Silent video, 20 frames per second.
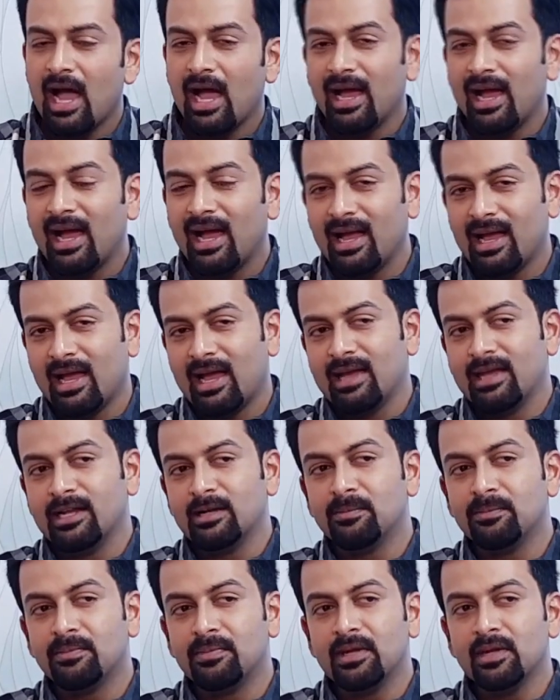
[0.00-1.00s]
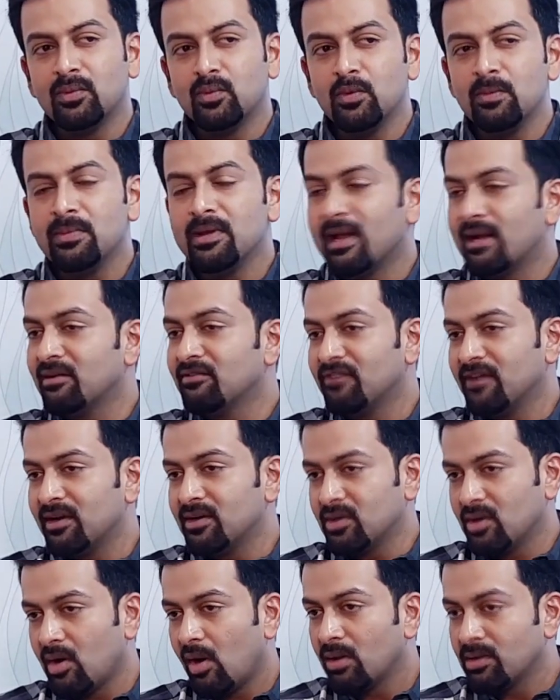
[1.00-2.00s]
I, It, it would be unfair
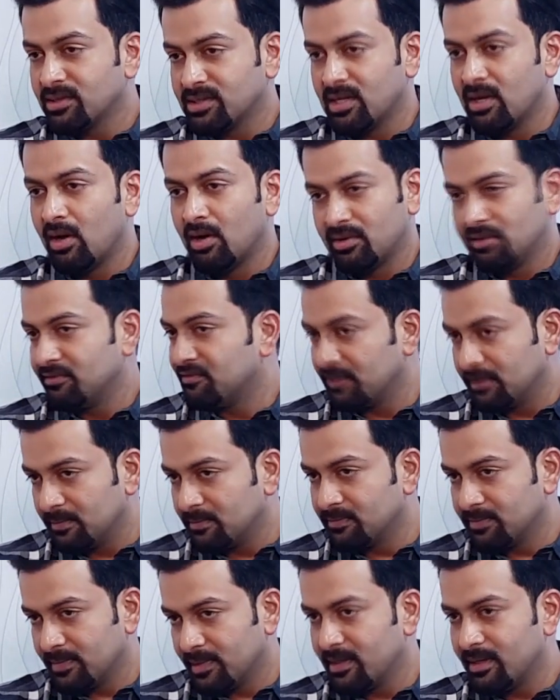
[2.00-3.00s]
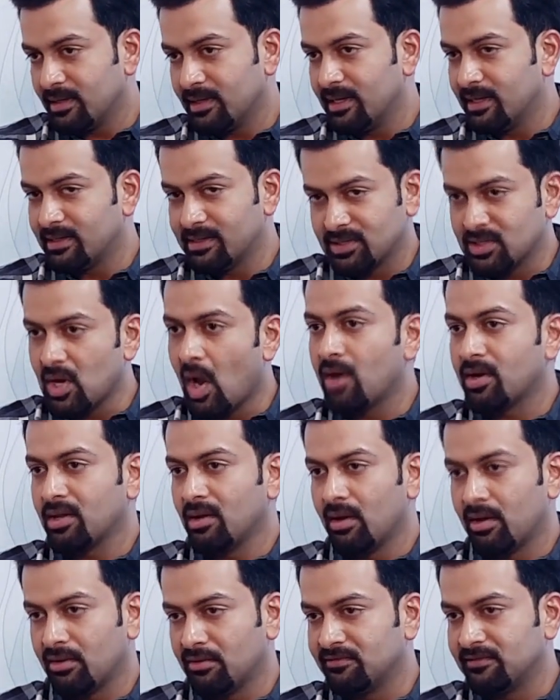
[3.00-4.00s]
to call this a horror film. Okay. It is not a
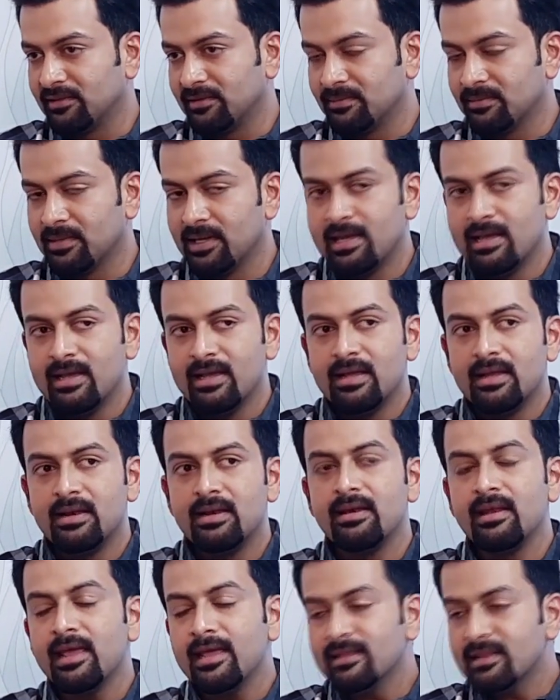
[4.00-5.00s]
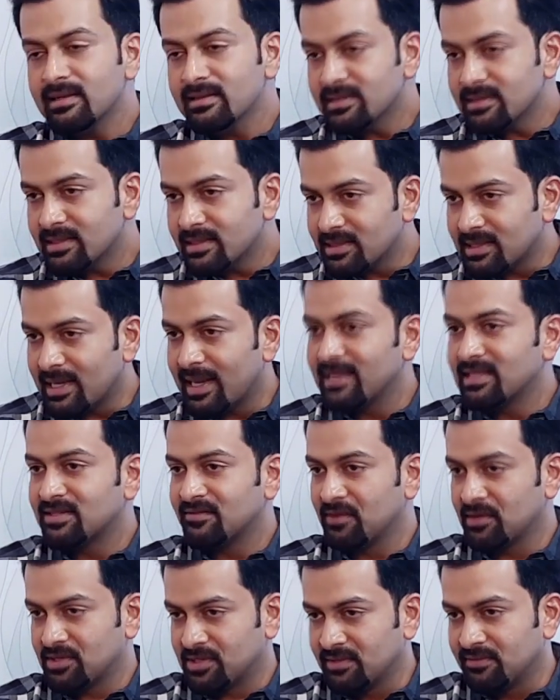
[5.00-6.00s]
horror film. Mm. Neither is it a science
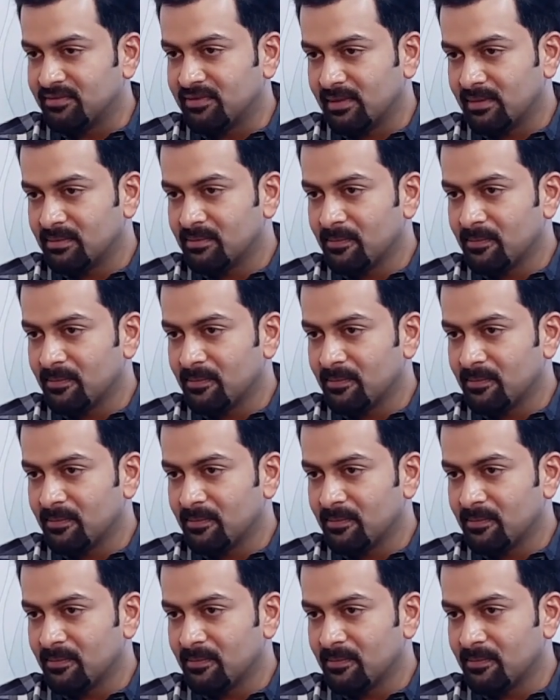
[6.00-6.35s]
fiction film.